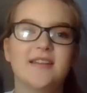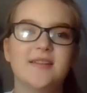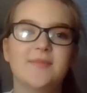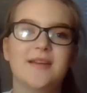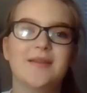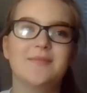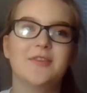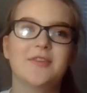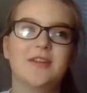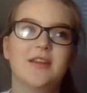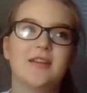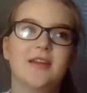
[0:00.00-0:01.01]
What are your
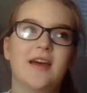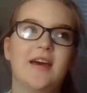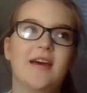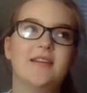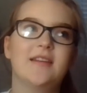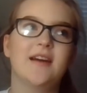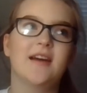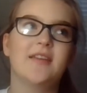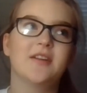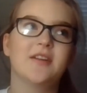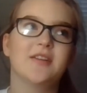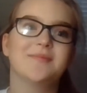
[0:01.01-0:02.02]
majors? Morgan, what's
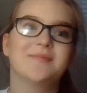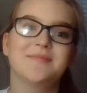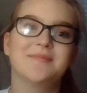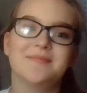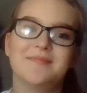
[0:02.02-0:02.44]
your major?